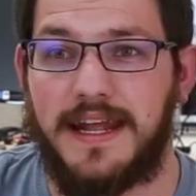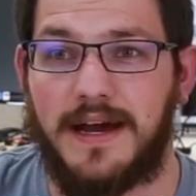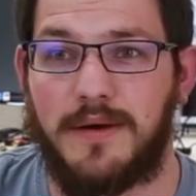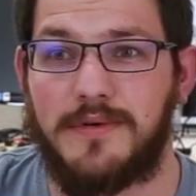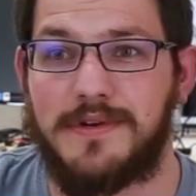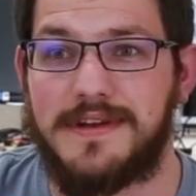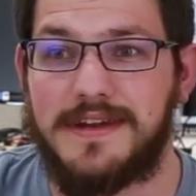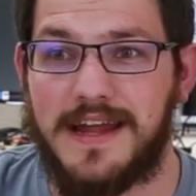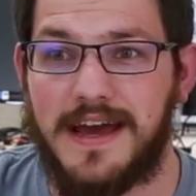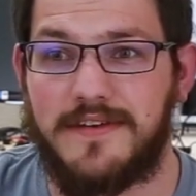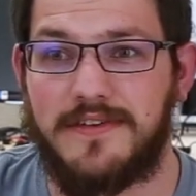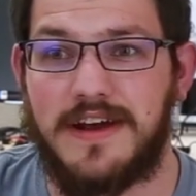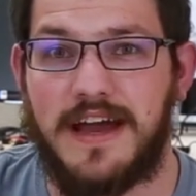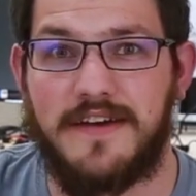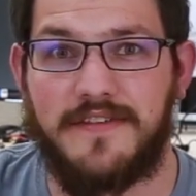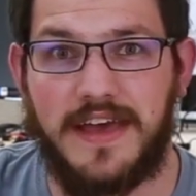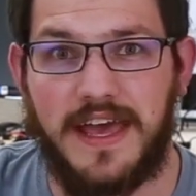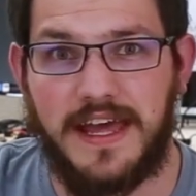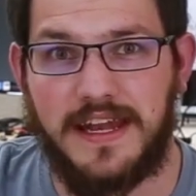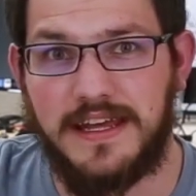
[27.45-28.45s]
and I would never
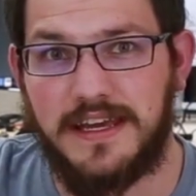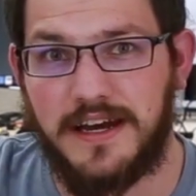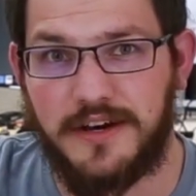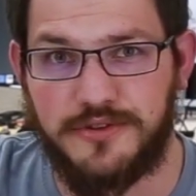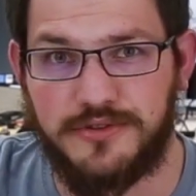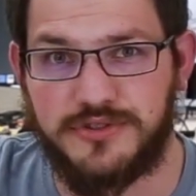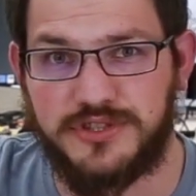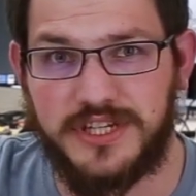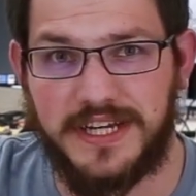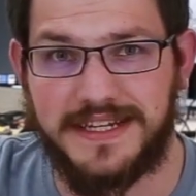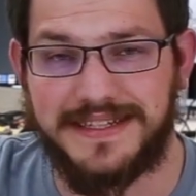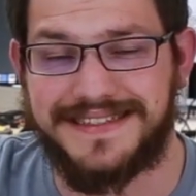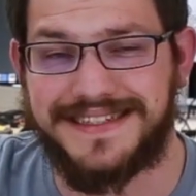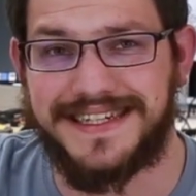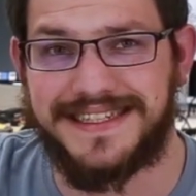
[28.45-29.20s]
have any other chance